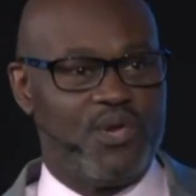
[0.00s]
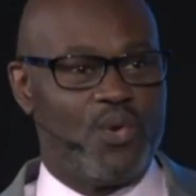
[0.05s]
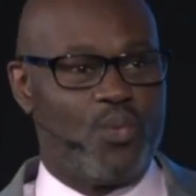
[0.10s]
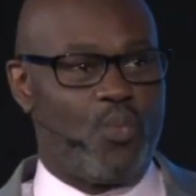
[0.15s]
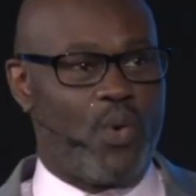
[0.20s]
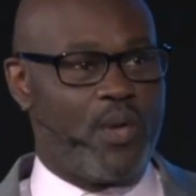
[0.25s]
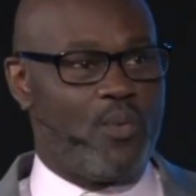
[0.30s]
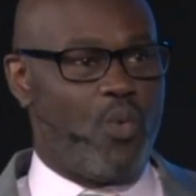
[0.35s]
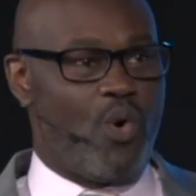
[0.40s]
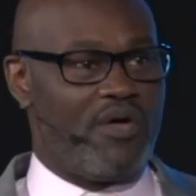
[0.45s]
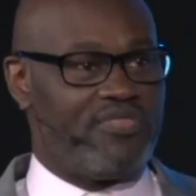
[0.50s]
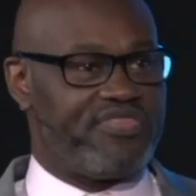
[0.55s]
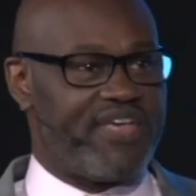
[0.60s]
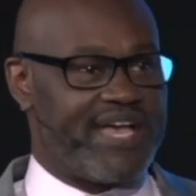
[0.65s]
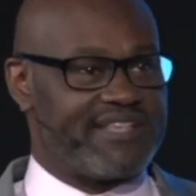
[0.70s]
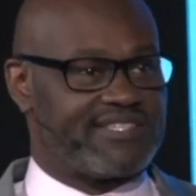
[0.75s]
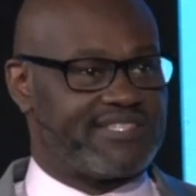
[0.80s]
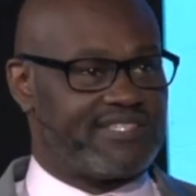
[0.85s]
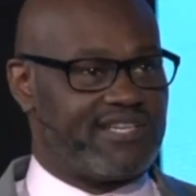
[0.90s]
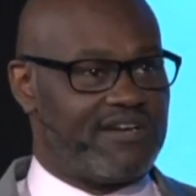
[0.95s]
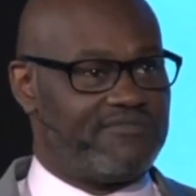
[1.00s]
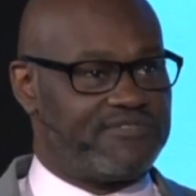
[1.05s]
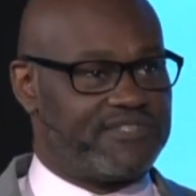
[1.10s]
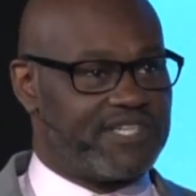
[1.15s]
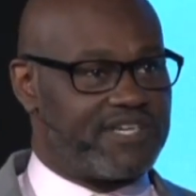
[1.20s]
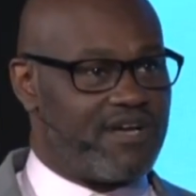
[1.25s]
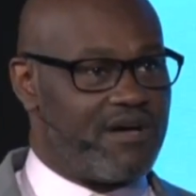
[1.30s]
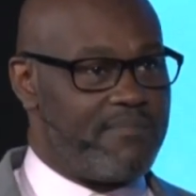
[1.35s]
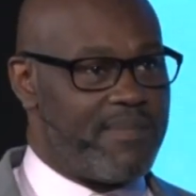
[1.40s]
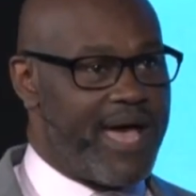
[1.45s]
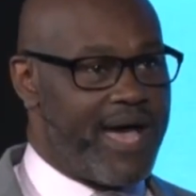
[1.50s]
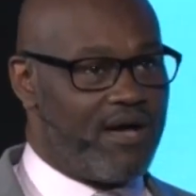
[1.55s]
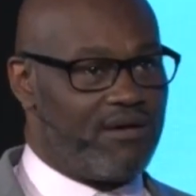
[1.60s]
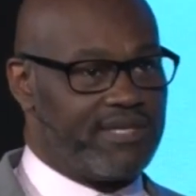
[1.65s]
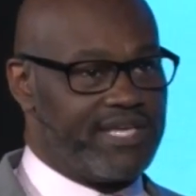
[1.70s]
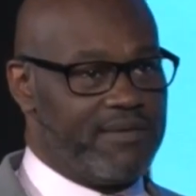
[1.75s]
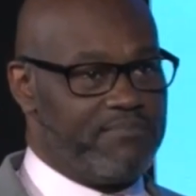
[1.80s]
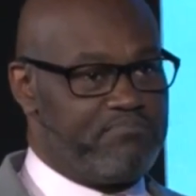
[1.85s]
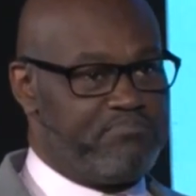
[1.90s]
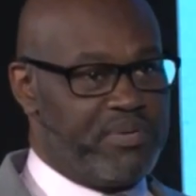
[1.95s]
we want that stuff to come out.
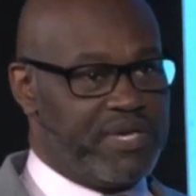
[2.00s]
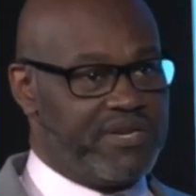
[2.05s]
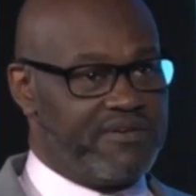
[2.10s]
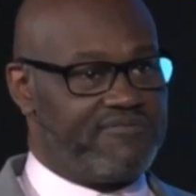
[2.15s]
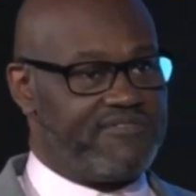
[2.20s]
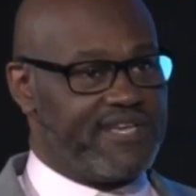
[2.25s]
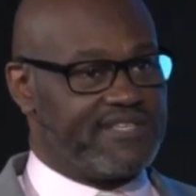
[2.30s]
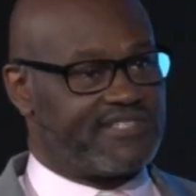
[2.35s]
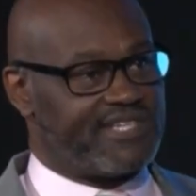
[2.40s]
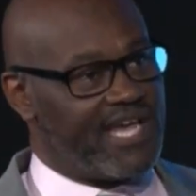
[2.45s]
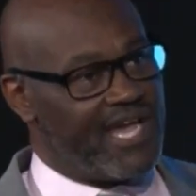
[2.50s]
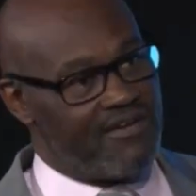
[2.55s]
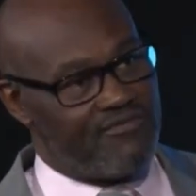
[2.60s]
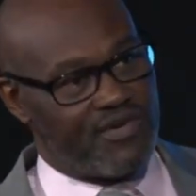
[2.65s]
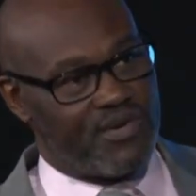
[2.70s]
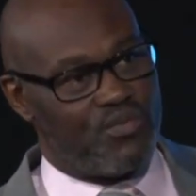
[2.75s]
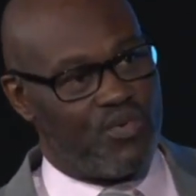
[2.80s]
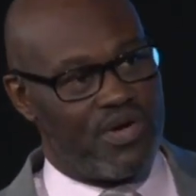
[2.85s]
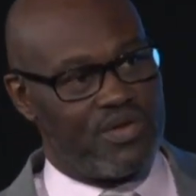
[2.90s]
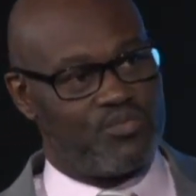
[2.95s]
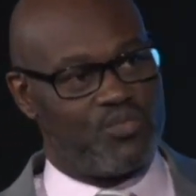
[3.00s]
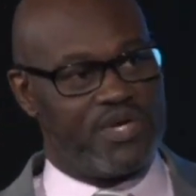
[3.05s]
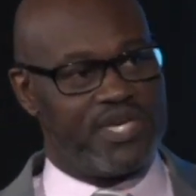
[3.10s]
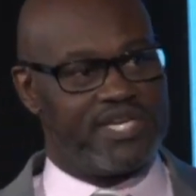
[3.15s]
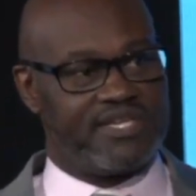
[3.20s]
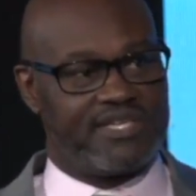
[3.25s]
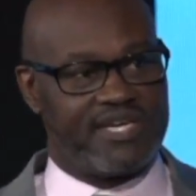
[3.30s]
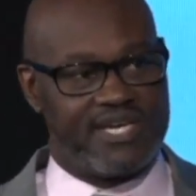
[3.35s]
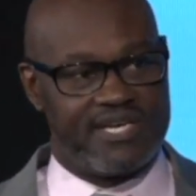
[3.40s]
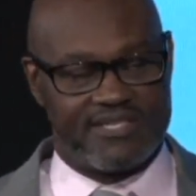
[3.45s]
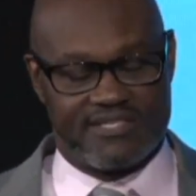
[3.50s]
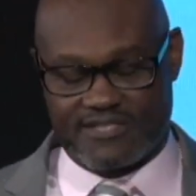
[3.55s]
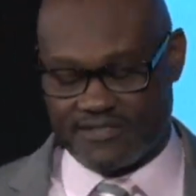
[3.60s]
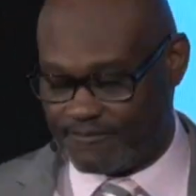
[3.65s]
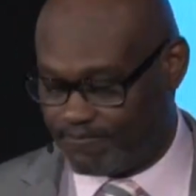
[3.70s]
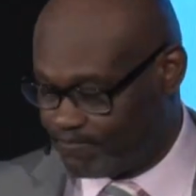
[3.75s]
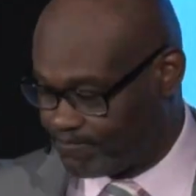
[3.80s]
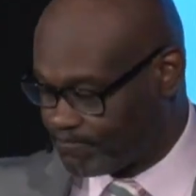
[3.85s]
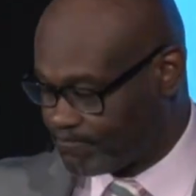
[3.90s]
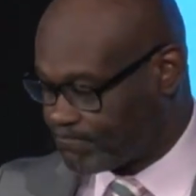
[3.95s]
It benefits everyone when it does.
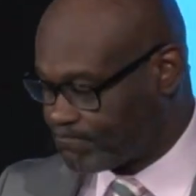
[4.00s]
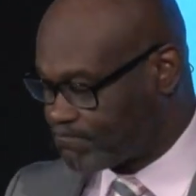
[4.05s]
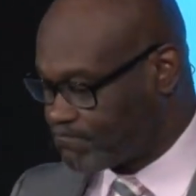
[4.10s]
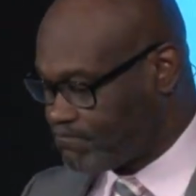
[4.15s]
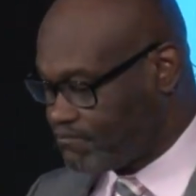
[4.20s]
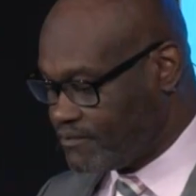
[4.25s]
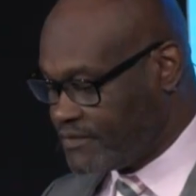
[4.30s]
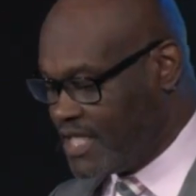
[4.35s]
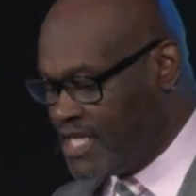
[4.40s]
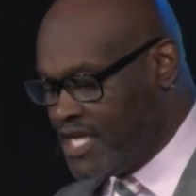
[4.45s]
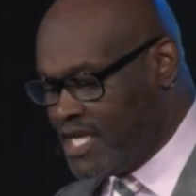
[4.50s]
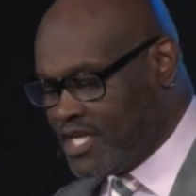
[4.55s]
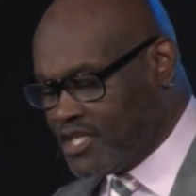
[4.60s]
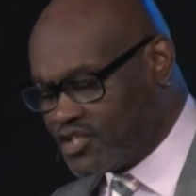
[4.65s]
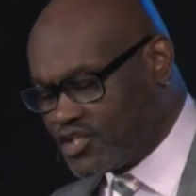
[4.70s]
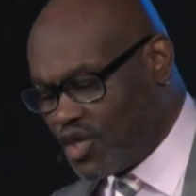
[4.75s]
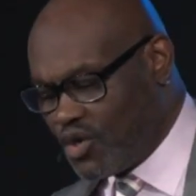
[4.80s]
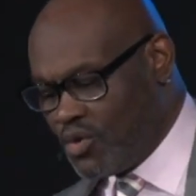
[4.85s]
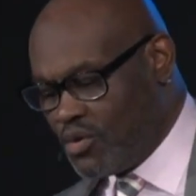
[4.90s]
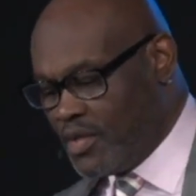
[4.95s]
So